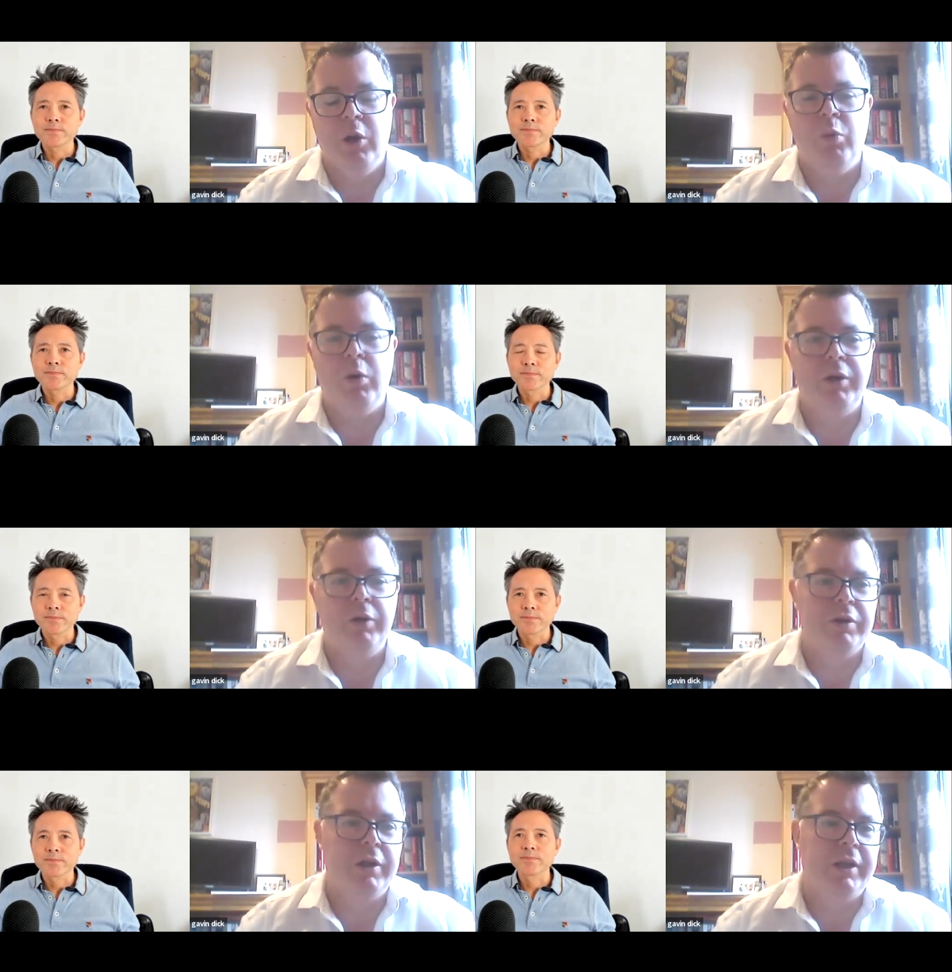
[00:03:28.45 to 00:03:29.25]
Speaker 1: One, I
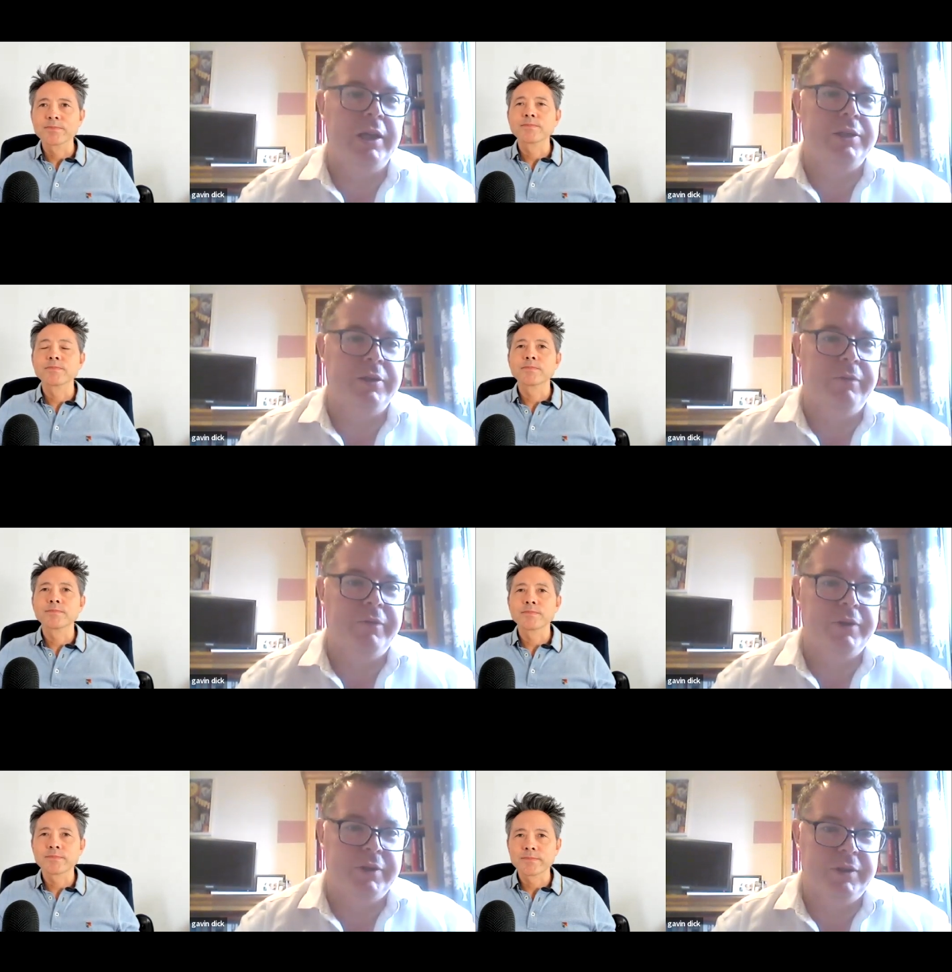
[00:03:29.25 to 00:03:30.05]
looked at the energy
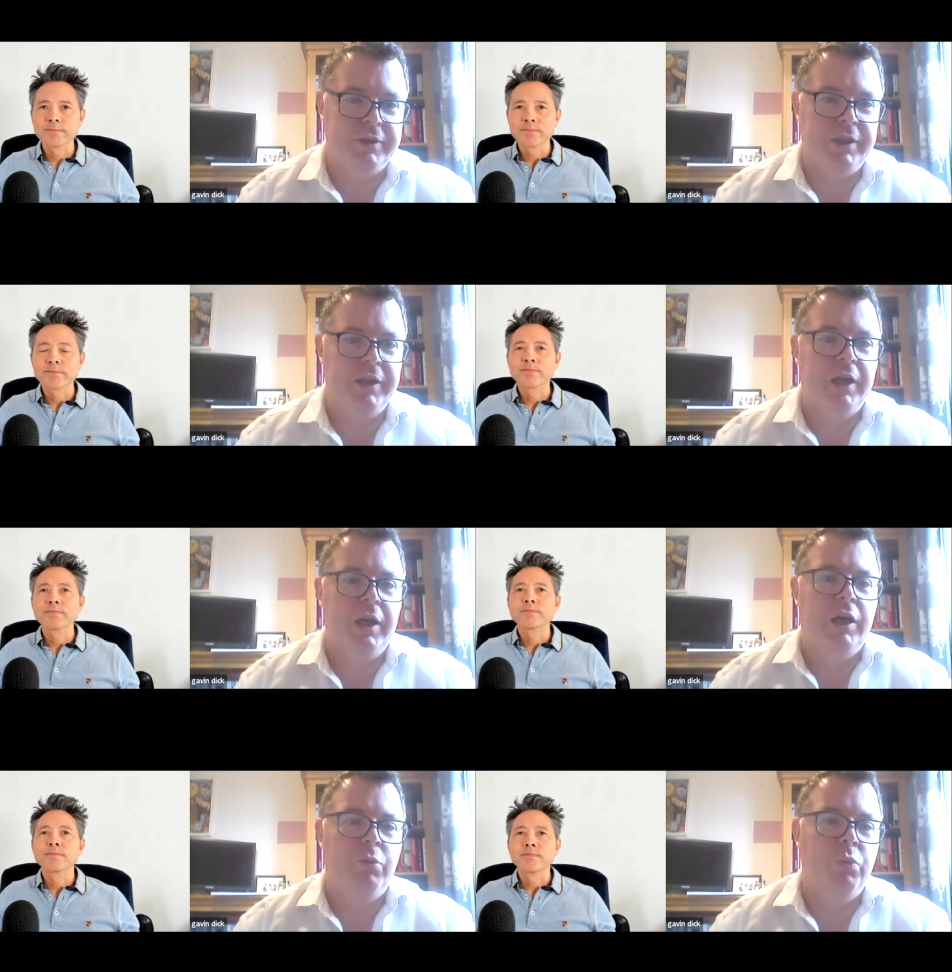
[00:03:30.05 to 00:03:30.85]
efficiency,
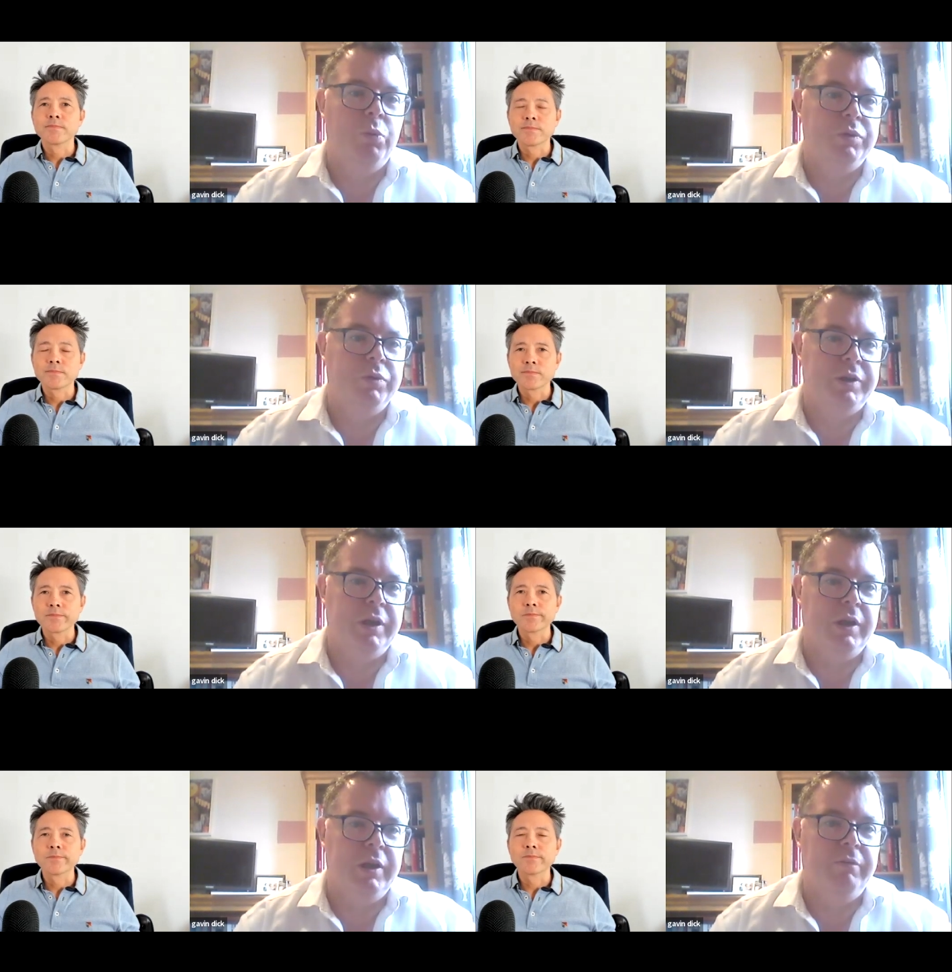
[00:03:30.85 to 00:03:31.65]
and one was
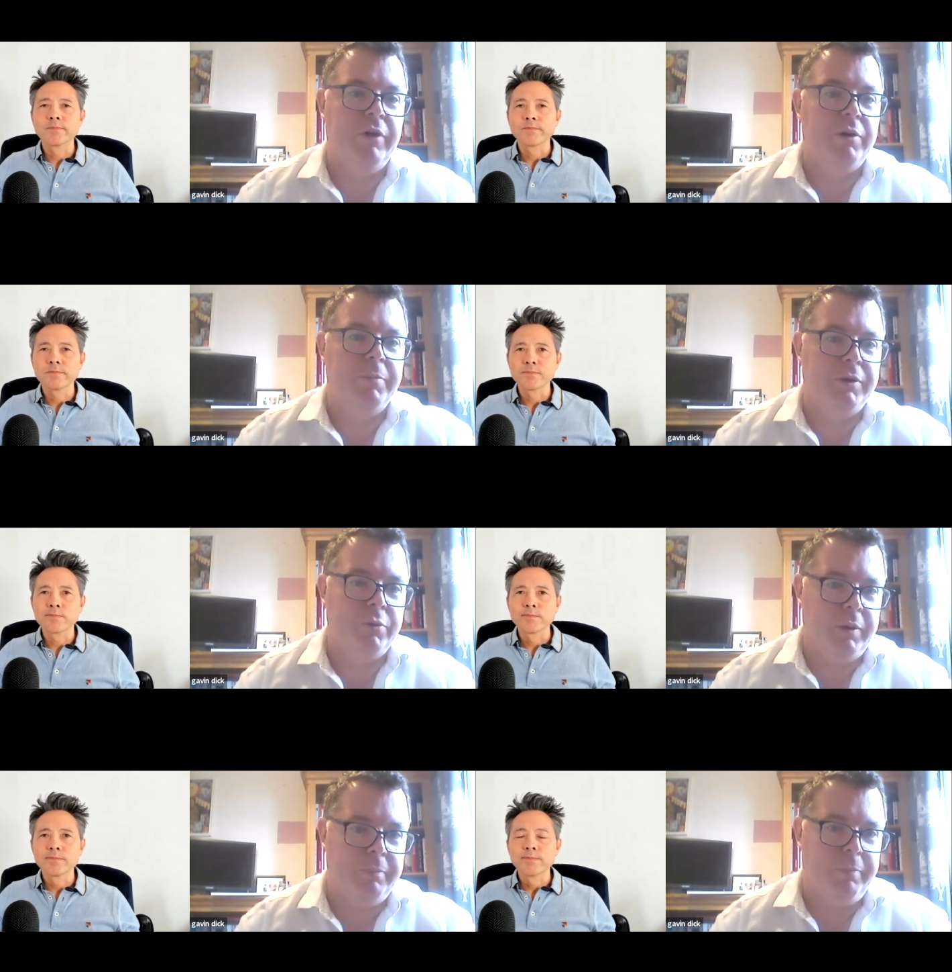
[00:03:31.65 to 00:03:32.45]
the
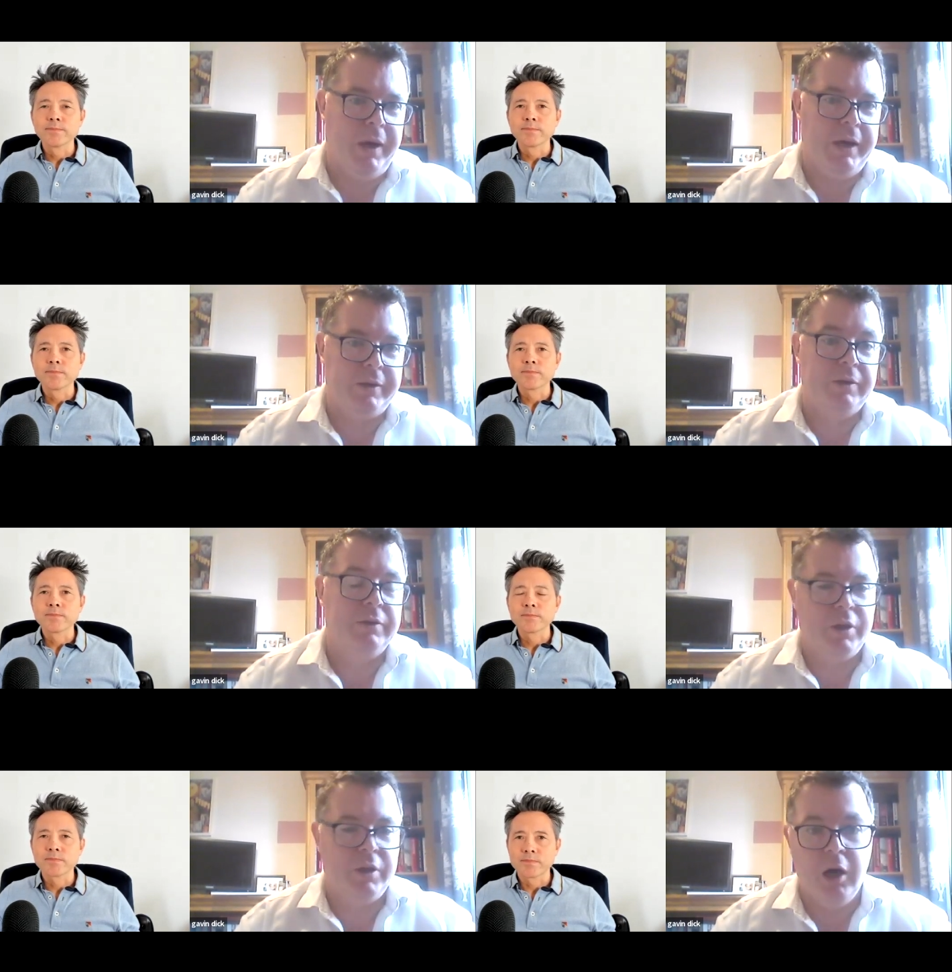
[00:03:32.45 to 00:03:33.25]
environmental impact,
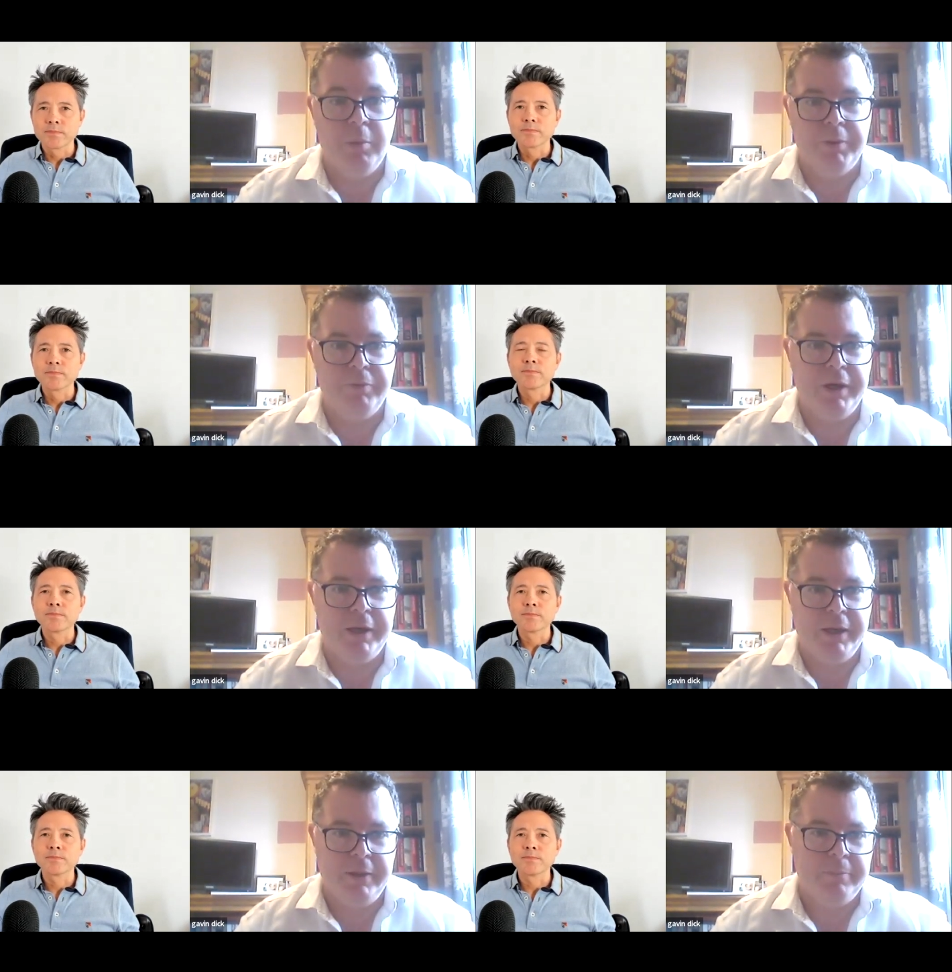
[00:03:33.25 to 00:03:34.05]
the carbon
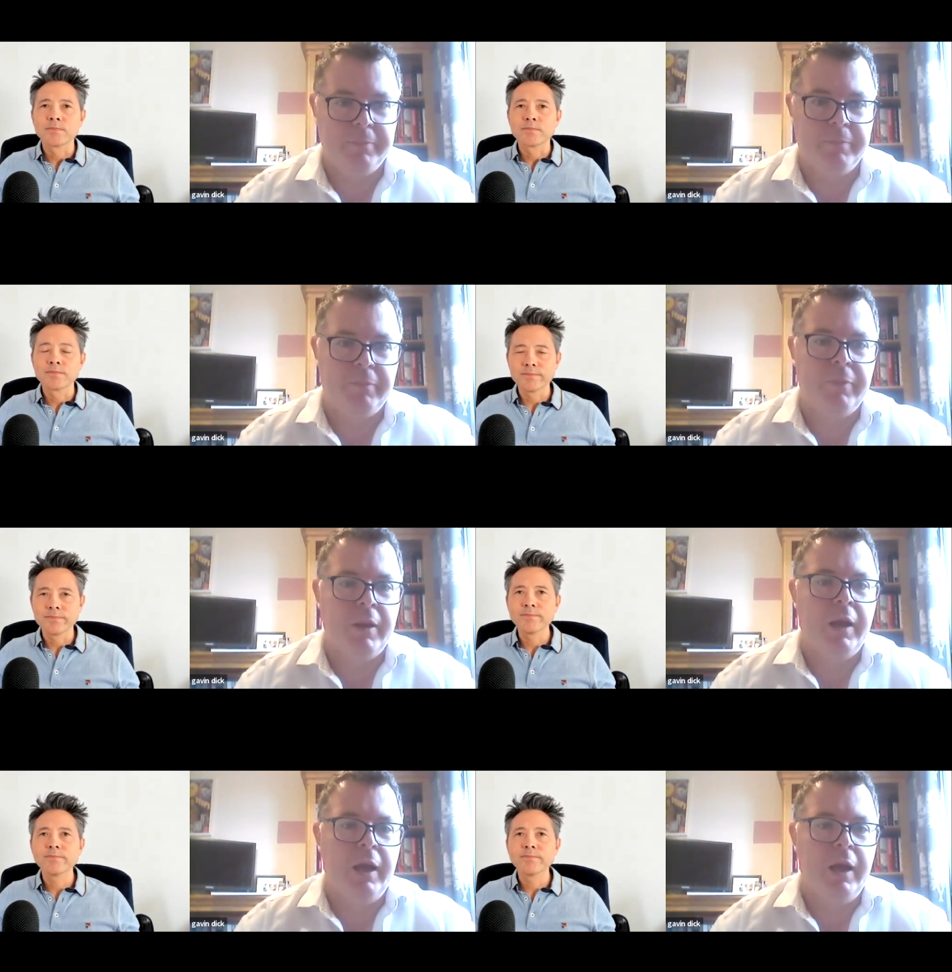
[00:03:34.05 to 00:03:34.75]
rating. Mm-hmm.